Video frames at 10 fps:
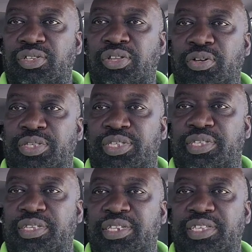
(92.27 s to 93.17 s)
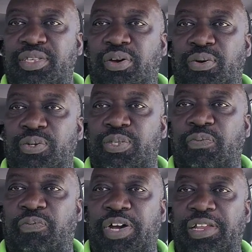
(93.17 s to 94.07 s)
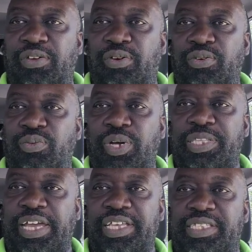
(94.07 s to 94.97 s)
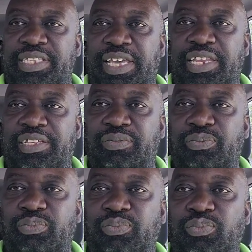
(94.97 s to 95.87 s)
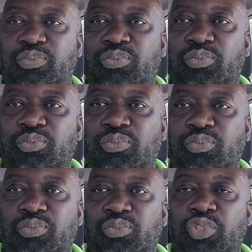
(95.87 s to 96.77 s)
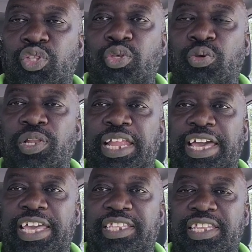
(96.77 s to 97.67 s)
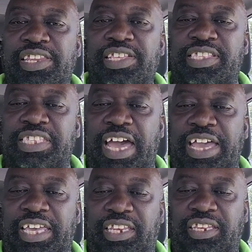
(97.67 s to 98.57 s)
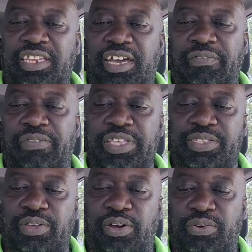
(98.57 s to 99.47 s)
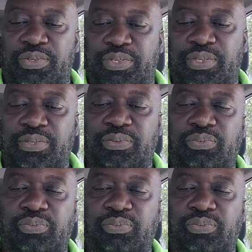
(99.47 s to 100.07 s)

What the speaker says: Does this house value what I said? Do you like the design of this house?